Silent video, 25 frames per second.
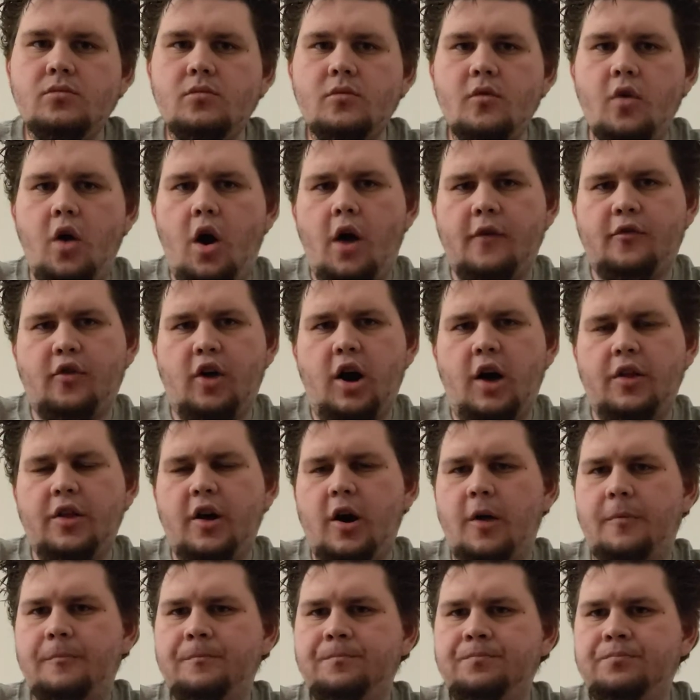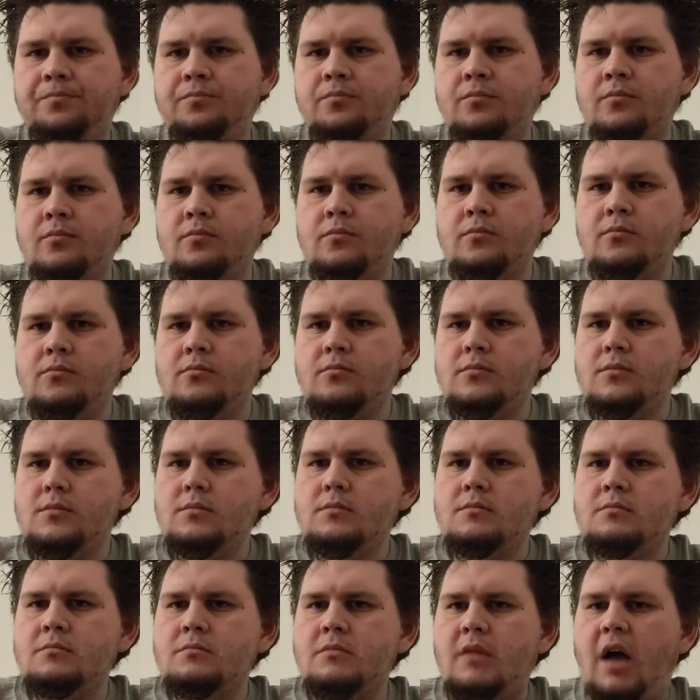Overall, though,
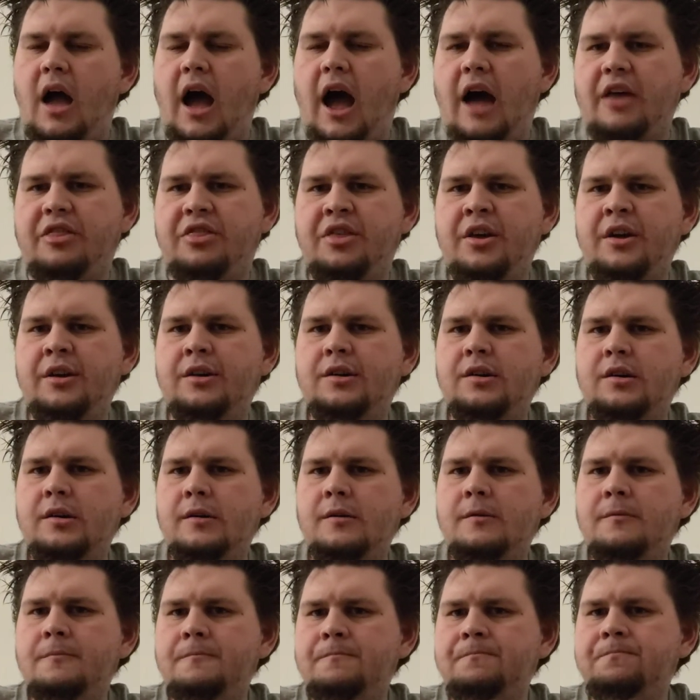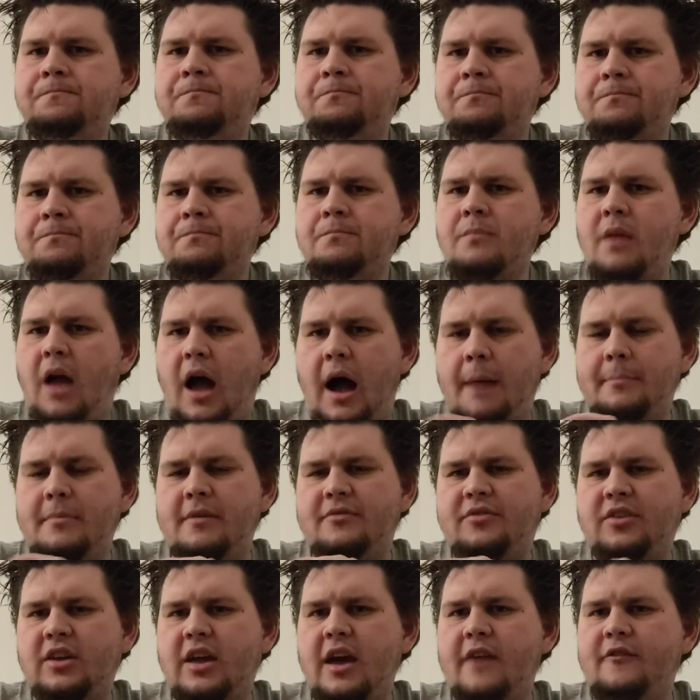I think I'm going to
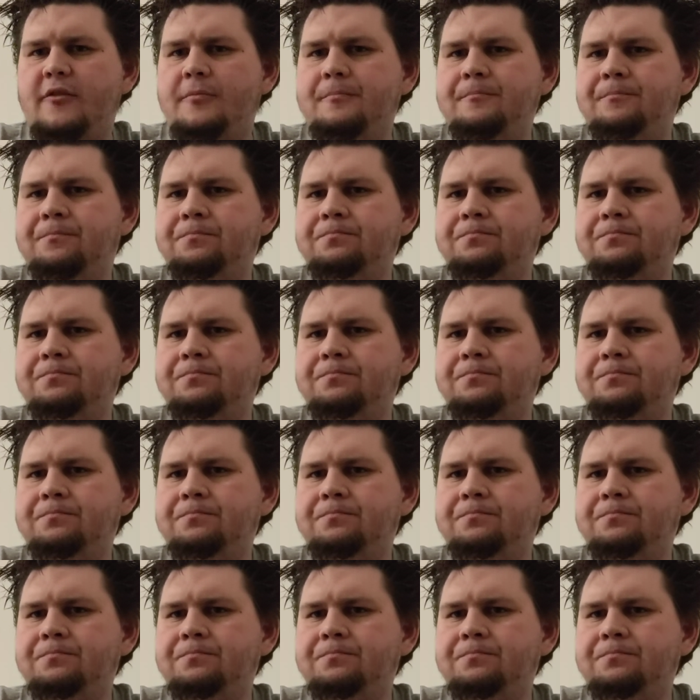have to give them